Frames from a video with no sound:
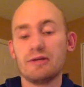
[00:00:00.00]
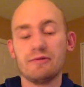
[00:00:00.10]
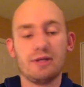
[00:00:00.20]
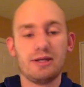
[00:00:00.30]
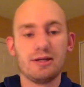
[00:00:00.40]

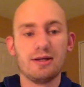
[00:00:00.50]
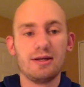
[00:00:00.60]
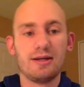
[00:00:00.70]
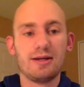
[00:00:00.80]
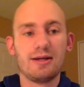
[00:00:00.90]
really
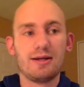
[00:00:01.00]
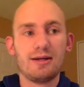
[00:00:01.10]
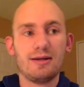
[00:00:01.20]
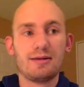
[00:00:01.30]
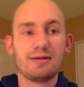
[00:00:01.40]
good.
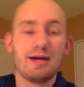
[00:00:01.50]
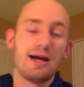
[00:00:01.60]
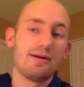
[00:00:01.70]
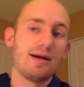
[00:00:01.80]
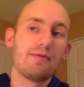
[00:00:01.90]
Yeah,
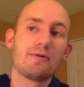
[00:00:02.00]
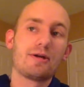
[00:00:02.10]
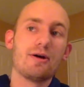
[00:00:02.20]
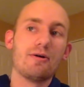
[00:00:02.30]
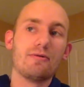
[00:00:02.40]
I would
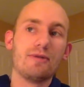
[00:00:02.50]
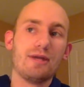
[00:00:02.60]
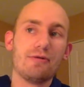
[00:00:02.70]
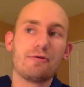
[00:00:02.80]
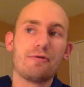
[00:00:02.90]
go in
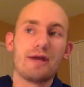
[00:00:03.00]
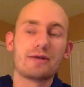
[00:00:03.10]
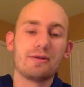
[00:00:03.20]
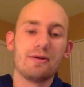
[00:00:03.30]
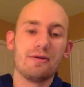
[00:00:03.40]
either
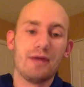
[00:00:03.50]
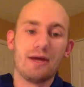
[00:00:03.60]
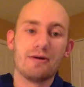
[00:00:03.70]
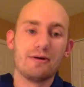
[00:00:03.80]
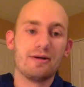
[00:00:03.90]
direction there. They
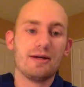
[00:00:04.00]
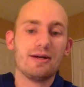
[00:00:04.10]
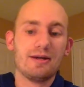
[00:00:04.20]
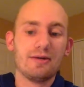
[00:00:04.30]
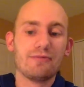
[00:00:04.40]
are
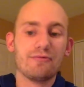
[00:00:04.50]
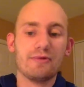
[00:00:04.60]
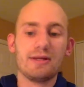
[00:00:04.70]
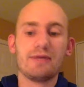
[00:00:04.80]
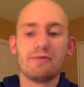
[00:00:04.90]

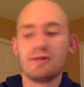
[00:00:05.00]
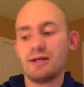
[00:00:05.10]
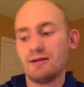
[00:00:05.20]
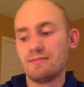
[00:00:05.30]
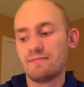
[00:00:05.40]
really
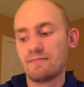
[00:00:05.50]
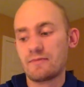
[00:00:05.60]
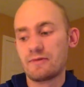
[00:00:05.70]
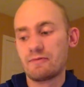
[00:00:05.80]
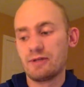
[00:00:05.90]
really
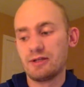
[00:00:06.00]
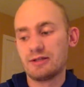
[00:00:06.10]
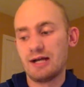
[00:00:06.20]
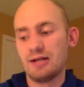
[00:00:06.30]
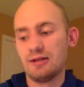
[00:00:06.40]
really
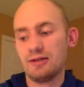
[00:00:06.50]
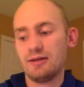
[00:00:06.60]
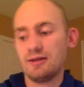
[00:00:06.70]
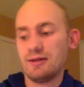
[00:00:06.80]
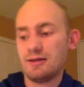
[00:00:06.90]
solid.
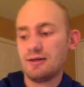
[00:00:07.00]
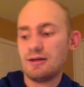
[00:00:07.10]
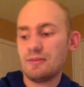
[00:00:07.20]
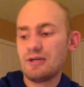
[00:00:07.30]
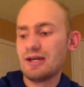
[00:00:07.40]

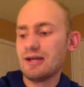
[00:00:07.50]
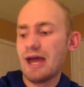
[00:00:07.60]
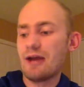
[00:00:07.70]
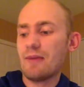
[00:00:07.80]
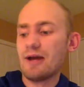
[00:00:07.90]
But yeah,
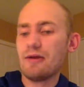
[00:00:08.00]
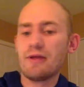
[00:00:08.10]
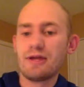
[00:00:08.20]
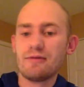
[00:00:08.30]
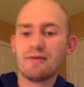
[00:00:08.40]
Adam, I know
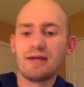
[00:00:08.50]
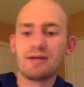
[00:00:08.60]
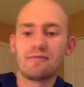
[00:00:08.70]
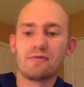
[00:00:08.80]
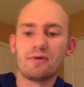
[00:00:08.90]
that you liked
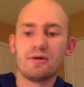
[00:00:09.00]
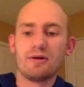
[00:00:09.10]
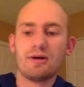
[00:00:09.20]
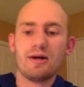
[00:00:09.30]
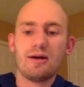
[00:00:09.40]
him
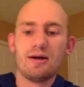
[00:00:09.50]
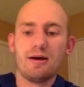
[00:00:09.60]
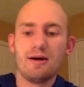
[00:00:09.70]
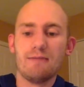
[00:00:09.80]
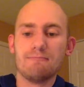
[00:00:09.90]
for
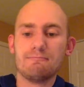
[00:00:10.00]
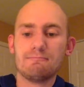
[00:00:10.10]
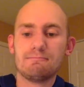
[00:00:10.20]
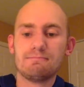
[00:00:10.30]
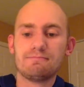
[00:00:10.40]
um,
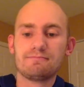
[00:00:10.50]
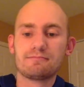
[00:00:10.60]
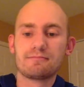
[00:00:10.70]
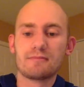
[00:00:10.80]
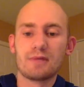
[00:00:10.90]

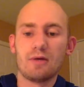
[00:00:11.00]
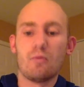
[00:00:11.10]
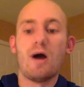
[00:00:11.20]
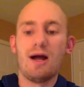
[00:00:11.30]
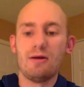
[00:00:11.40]
a
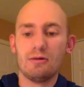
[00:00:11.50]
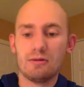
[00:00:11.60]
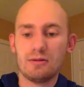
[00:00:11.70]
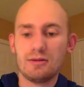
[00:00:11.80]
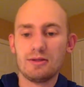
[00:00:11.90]
while.